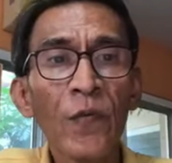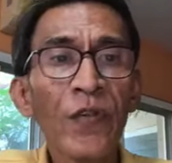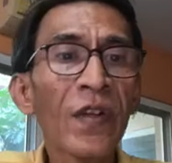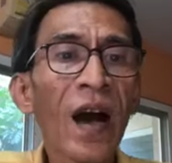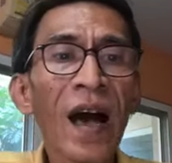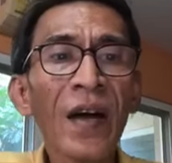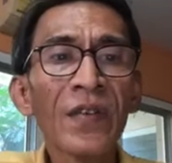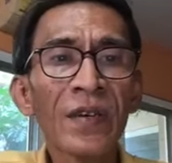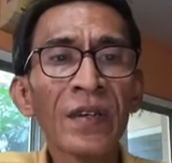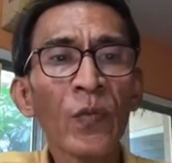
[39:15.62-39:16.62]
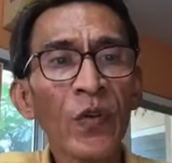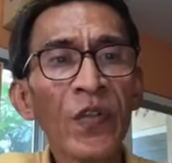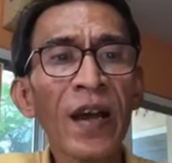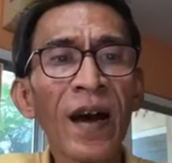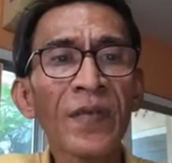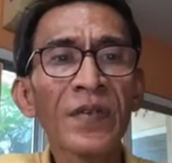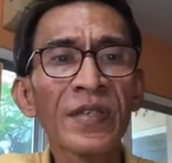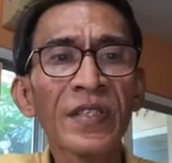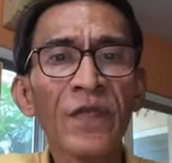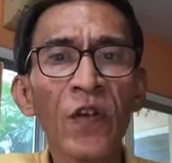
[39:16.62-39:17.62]
with the
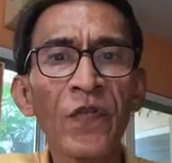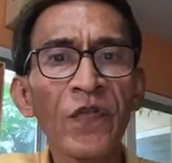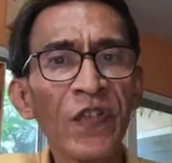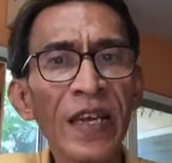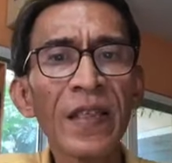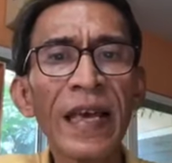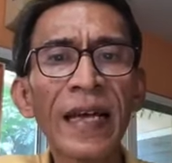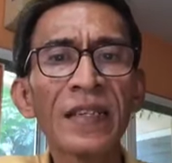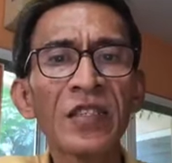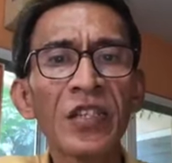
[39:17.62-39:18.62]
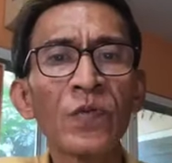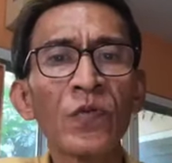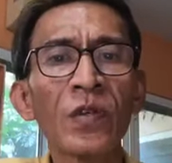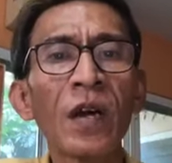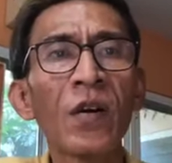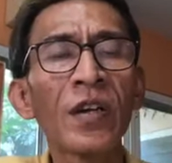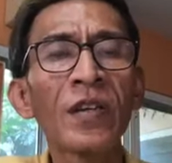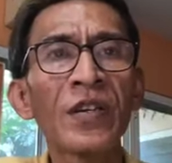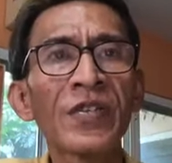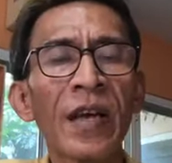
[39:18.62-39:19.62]
others for fear that she would
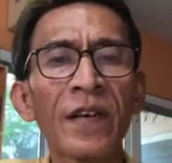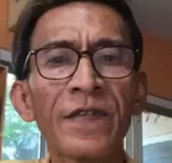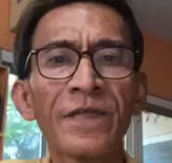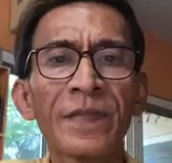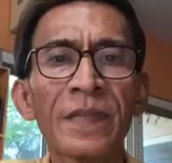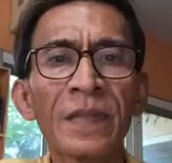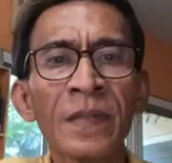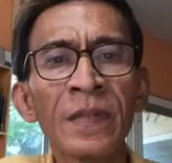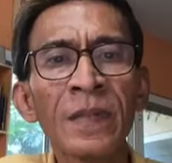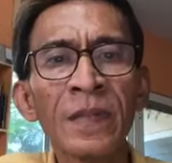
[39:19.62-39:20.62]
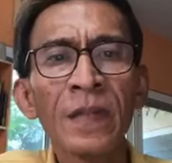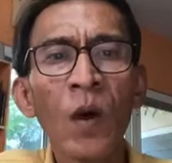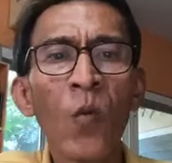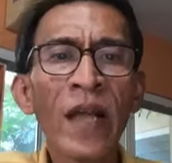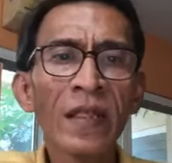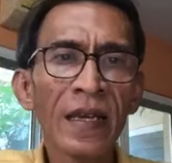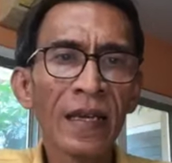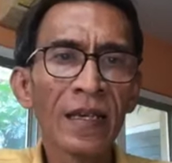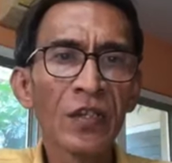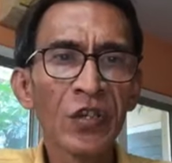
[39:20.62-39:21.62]
hurt herself. One
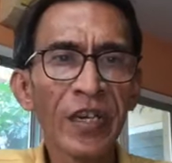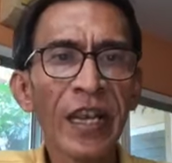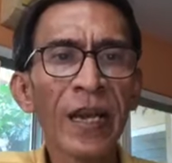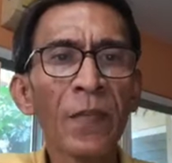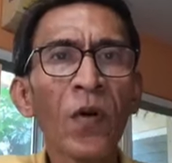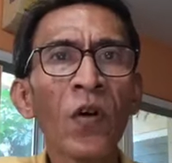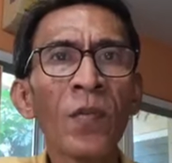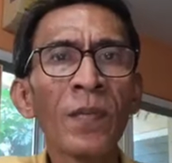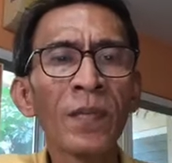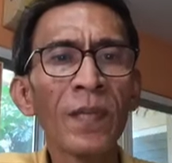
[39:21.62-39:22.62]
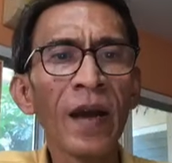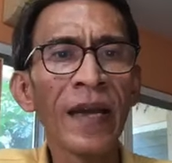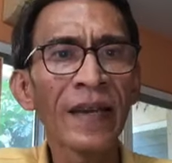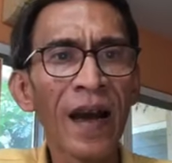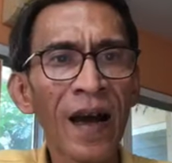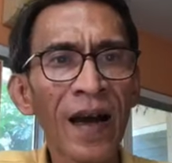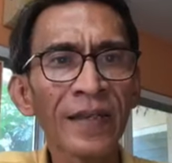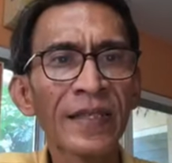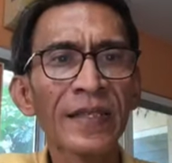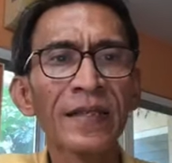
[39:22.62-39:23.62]
day she came home and
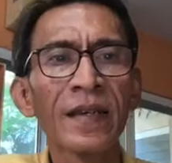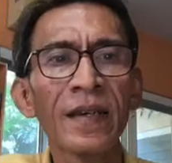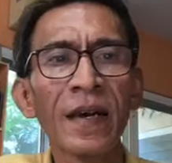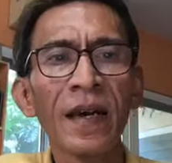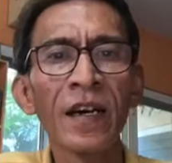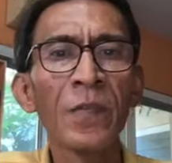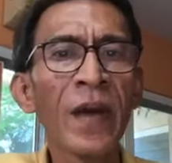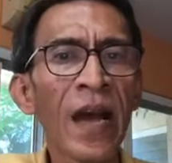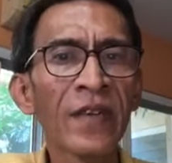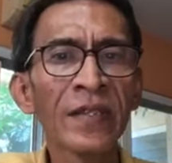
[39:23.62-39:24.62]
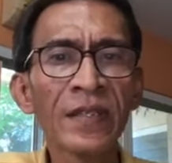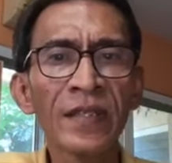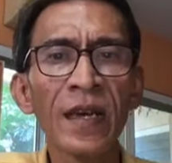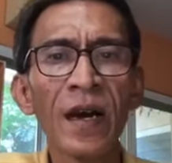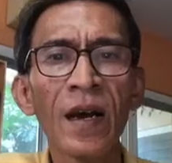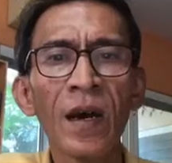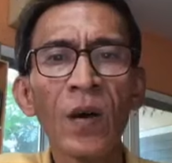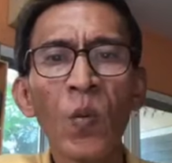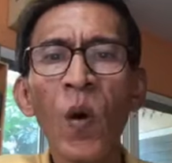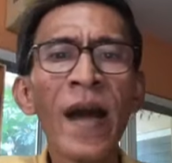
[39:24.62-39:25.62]
asked her parents,
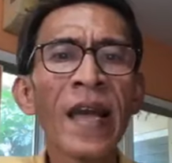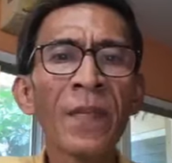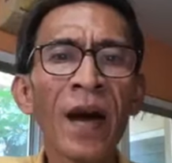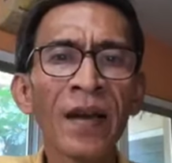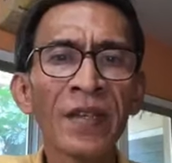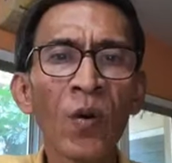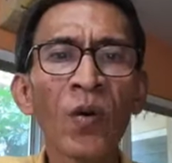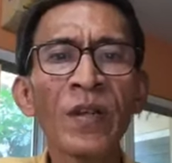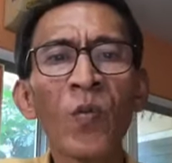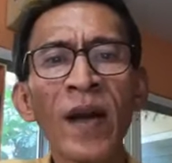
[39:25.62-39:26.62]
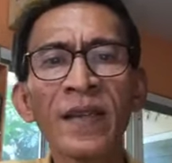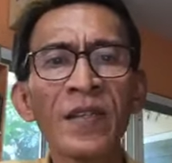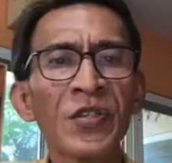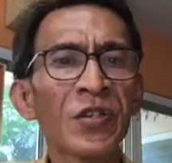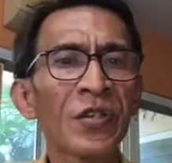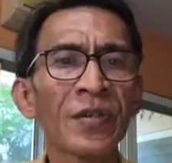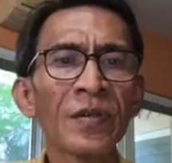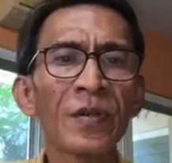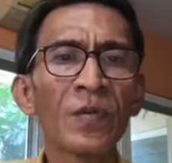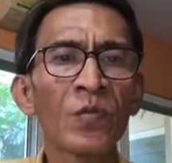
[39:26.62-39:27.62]
why am I the only one in
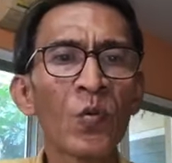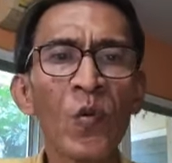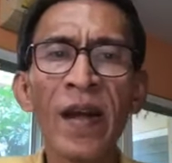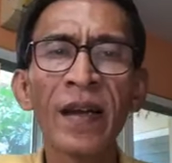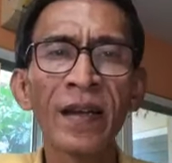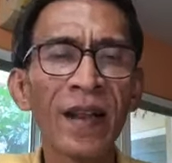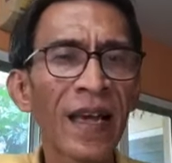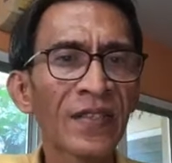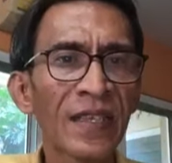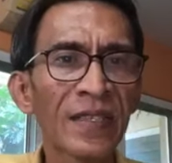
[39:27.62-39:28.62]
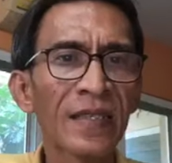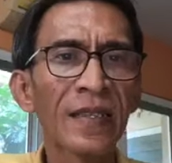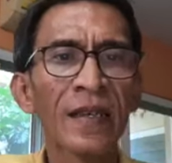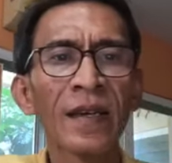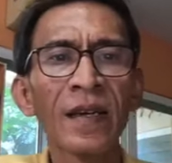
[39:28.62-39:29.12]
school who wear glasses?